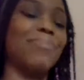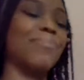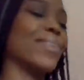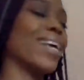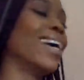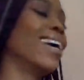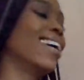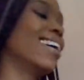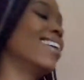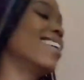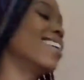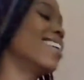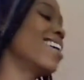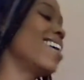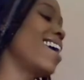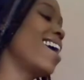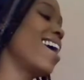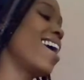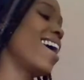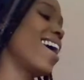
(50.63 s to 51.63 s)

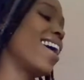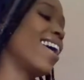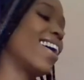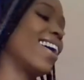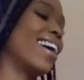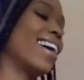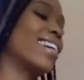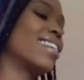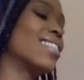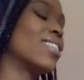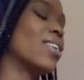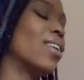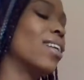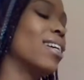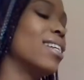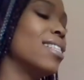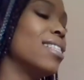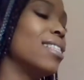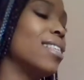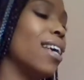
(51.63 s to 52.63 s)
All right, so
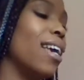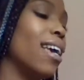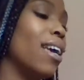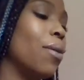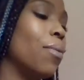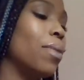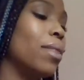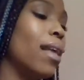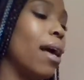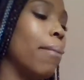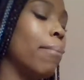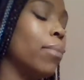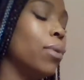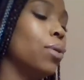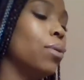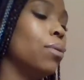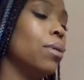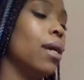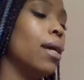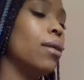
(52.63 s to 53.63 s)
let's see with that
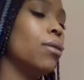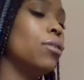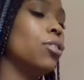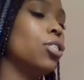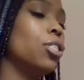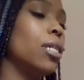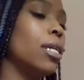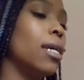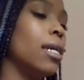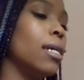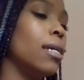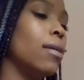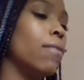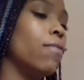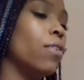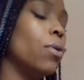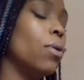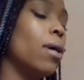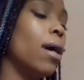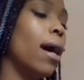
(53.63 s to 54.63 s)
moon energy.
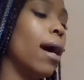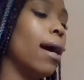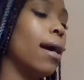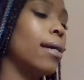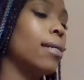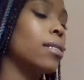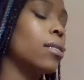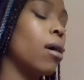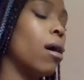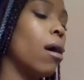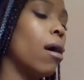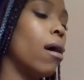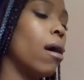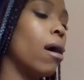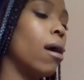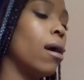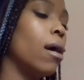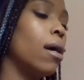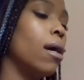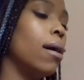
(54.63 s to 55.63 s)
If you guys
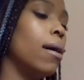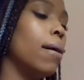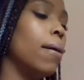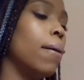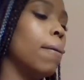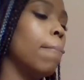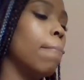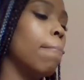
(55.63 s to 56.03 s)
are